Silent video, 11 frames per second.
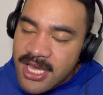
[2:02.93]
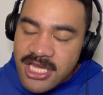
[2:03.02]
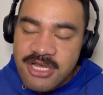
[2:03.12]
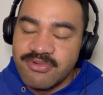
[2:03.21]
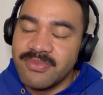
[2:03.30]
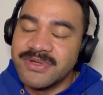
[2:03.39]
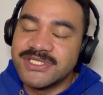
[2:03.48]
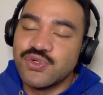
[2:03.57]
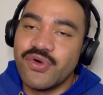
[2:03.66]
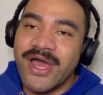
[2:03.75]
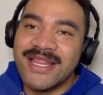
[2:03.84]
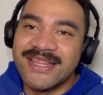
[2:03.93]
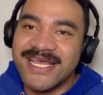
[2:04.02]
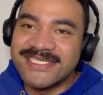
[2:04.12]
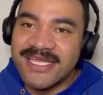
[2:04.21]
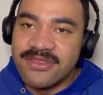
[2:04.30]
you probably saw a
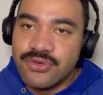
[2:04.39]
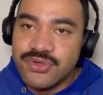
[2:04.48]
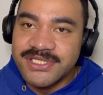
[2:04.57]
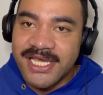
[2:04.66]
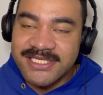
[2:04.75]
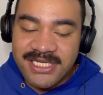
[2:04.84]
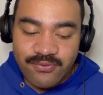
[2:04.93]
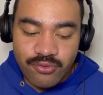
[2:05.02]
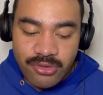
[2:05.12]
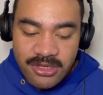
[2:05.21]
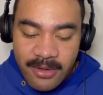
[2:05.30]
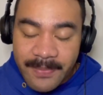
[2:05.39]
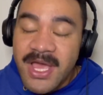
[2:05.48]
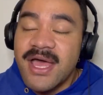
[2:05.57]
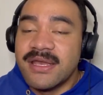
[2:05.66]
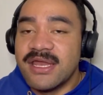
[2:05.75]
less enthusiastic Rory Lobb.
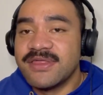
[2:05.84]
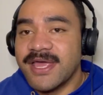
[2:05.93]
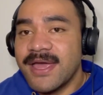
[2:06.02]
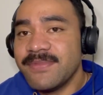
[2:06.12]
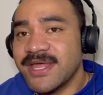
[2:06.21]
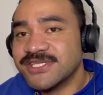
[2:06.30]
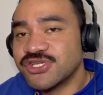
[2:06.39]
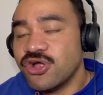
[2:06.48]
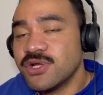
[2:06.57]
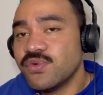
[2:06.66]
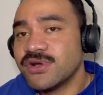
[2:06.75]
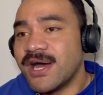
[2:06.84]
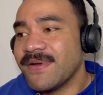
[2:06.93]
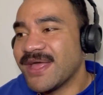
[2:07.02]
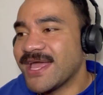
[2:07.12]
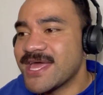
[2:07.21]
Another game against Collingwood.
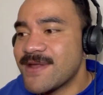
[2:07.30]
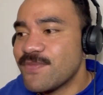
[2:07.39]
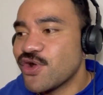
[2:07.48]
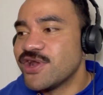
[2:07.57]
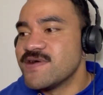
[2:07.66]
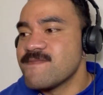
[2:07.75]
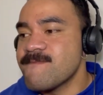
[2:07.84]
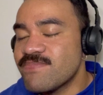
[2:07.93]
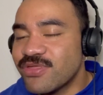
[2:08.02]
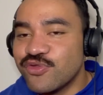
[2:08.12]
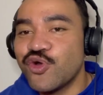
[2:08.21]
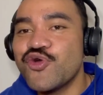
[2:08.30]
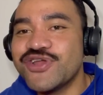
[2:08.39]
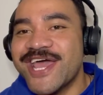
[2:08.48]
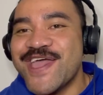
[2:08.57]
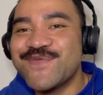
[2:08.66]
Again, I'm not going to throw
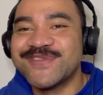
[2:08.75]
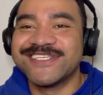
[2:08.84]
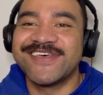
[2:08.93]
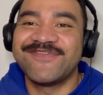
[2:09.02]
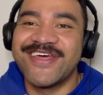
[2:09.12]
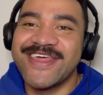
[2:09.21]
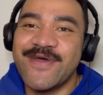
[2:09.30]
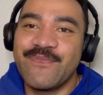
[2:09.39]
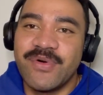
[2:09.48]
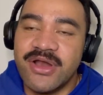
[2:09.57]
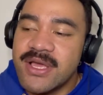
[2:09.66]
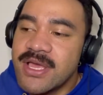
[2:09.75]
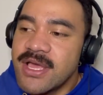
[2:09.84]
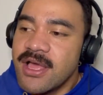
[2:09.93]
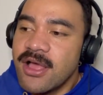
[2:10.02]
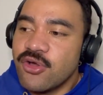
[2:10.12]
names and stuff like that, but
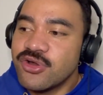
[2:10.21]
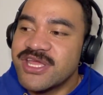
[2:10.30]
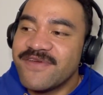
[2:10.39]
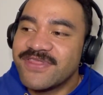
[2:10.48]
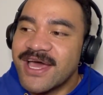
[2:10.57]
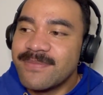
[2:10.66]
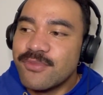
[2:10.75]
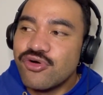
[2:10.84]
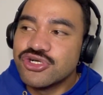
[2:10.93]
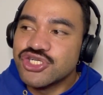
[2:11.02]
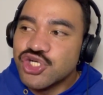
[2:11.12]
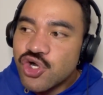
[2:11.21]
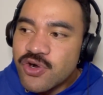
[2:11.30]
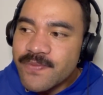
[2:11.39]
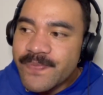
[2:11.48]
could he have done more? Sure.